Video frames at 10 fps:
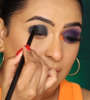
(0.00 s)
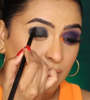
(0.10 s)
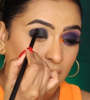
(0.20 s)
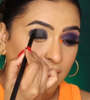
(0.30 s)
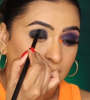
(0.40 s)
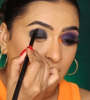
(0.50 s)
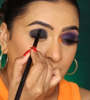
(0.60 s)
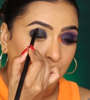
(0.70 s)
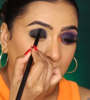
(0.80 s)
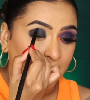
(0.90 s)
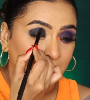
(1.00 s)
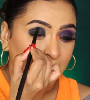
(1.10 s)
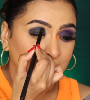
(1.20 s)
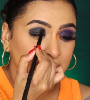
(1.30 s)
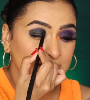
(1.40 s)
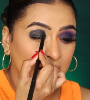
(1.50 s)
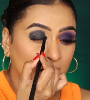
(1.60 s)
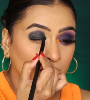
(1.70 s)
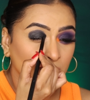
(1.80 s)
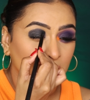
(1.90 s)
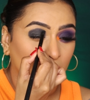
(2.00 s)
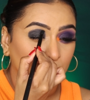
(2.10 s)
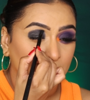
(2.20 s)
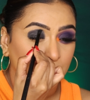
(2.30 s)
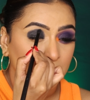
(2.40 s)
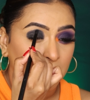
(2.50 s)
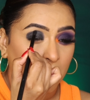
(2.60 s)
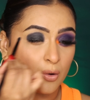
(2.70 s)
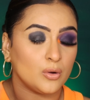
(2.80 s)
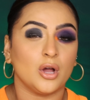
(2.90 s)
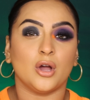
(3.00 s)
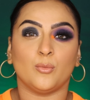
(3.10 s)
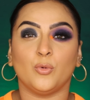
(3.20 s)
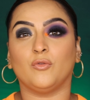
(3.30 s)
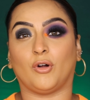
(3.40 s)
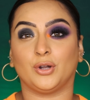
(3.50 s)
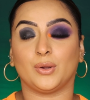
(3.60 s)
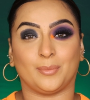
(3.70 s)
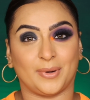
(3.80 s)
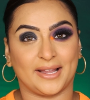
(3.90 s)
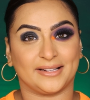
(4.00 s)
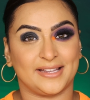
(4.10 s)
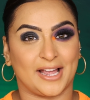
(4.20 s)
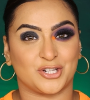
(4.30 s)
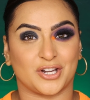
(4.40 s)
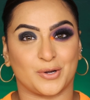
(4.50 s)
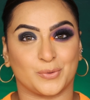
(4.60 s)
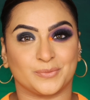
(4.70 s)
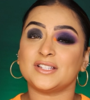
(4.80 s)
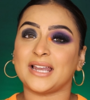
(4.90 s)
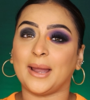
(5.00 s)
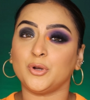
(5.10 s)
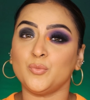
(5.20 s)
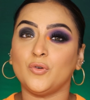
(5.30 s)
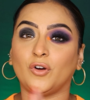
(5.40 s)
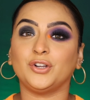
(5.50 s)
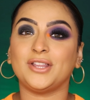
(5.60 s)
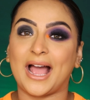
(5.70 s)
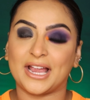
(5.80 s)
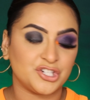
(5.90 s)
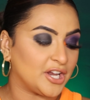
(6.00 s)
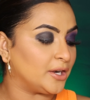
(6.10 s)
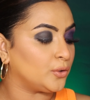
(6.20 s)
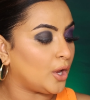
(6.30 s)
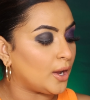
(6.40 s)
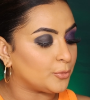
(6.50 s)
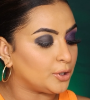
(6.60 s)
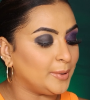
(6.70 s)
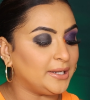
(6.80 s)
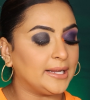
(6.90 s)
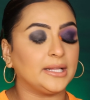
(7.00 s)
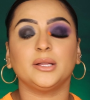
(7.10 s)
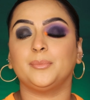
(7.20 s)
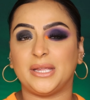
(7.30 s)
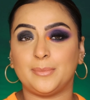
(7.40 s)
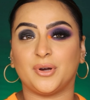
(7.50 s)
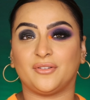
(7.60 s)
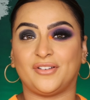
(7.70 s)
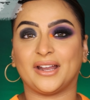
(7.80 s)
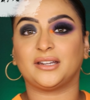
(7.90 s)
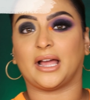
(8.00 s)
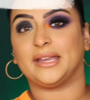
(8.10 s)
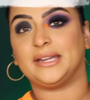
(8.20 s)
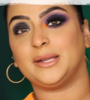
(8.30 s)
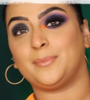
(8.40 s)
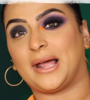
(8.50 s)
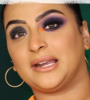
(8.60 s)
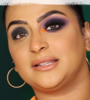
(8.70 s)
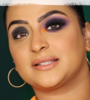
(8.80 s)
So I have blended this out. Now we will move on to applying the eyeshadow. So it's time to move on to the eyeshadow now. I'm going to be taking the BPerfect Tahiti palette.